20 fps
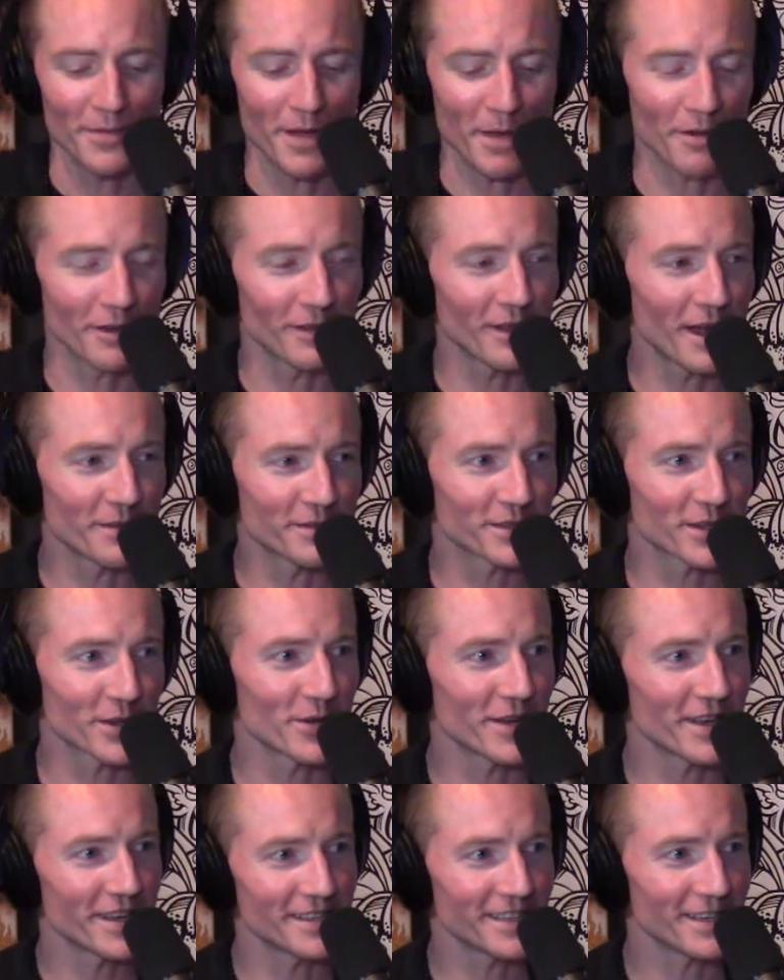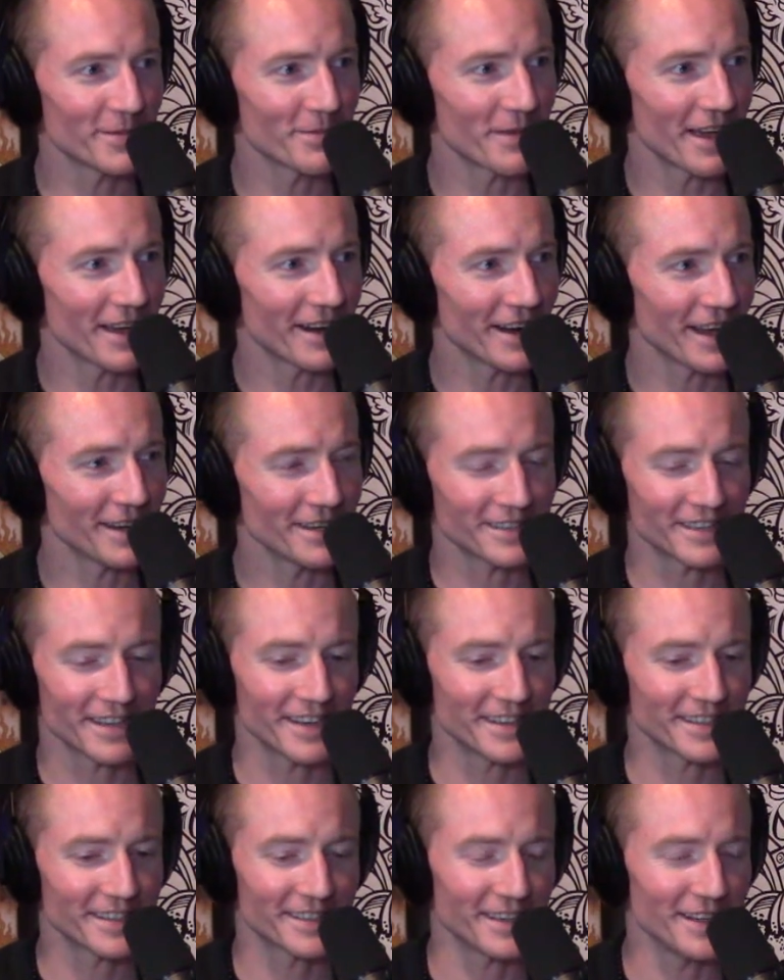my life so easy, man. I just
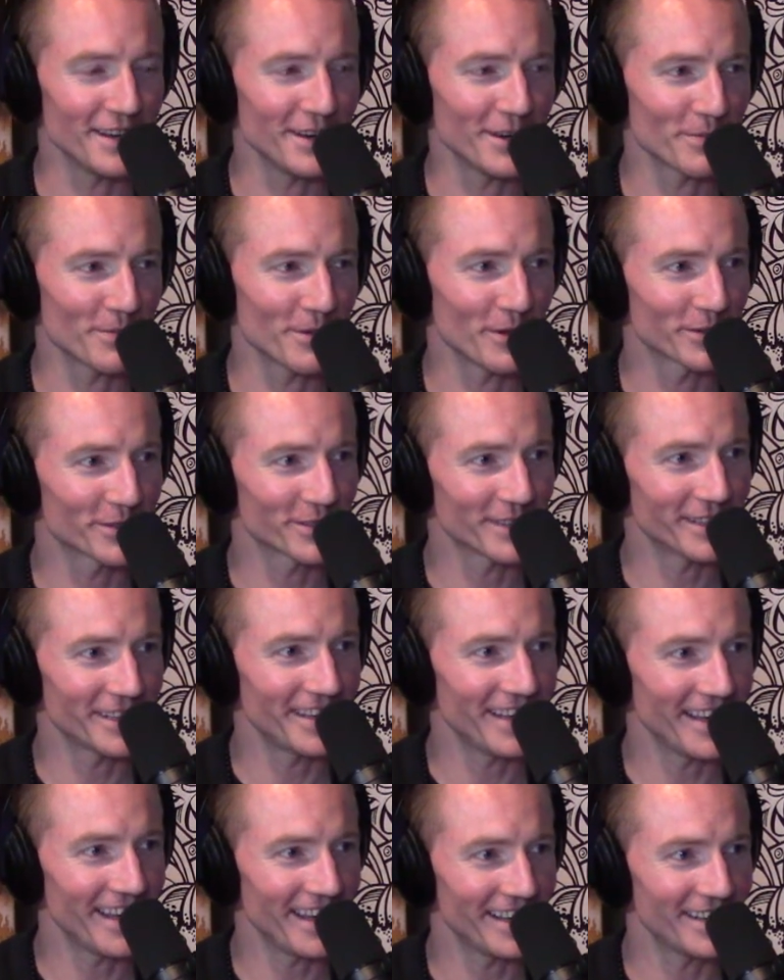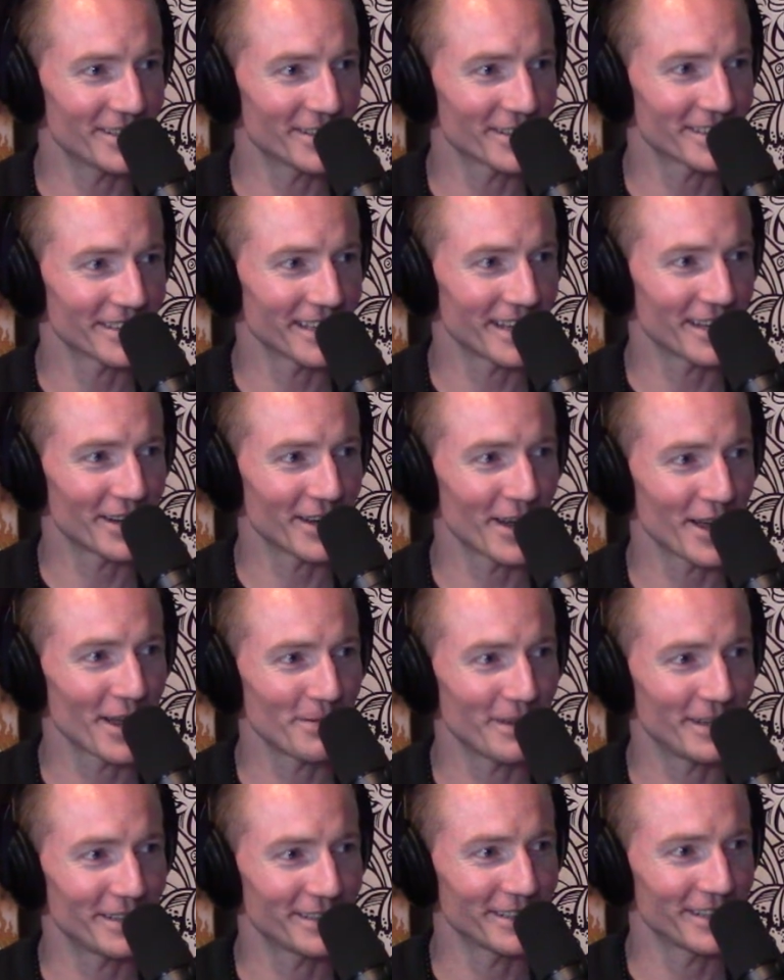had to sit here most of the day and just, like,
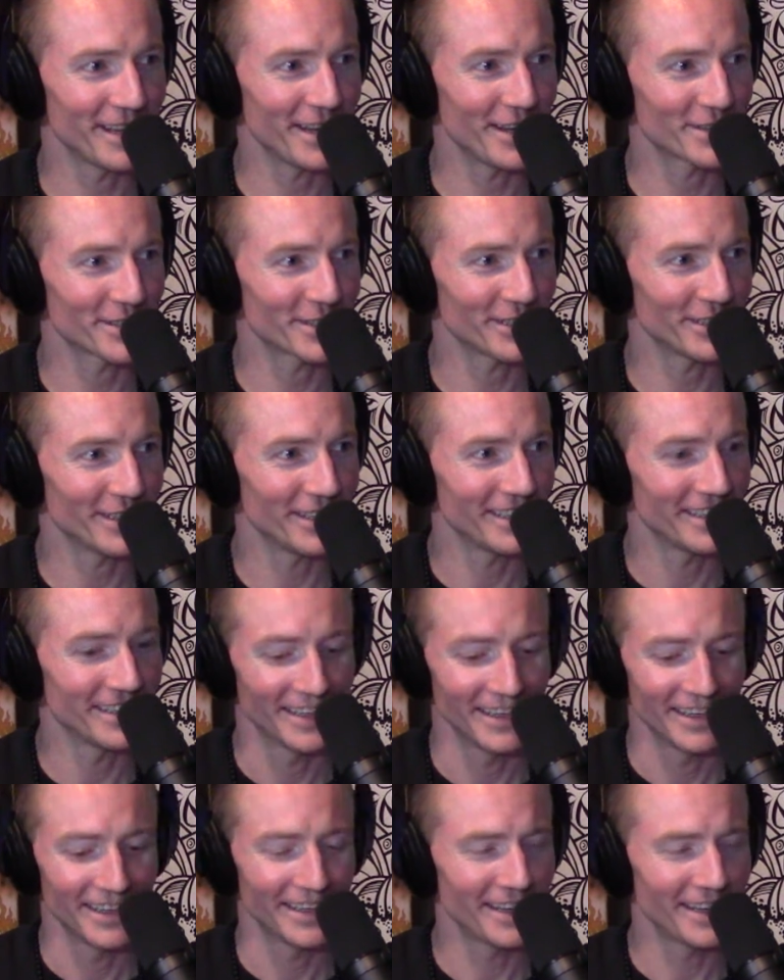comment that's occasionally. That's a wrap.